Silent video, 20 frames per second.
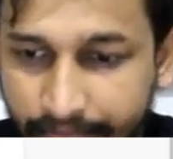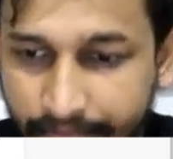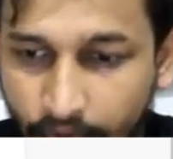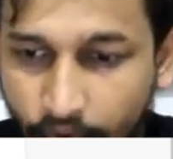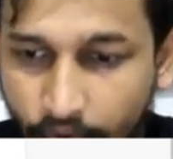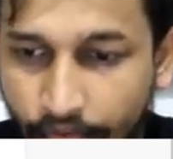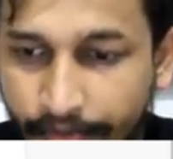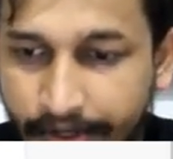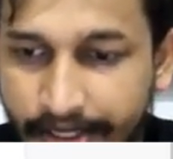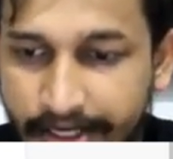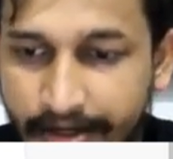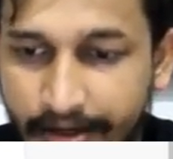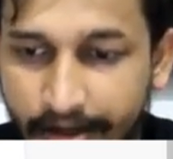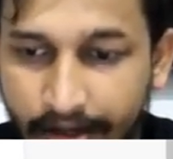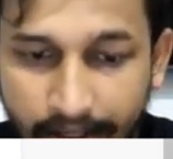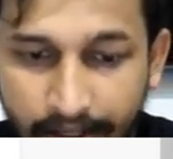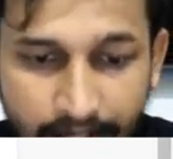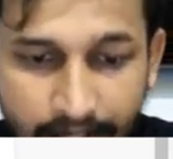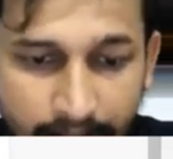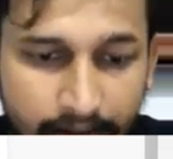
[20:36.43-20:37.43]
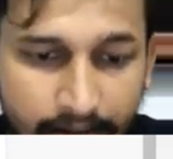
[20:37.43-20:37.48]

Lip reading: over here,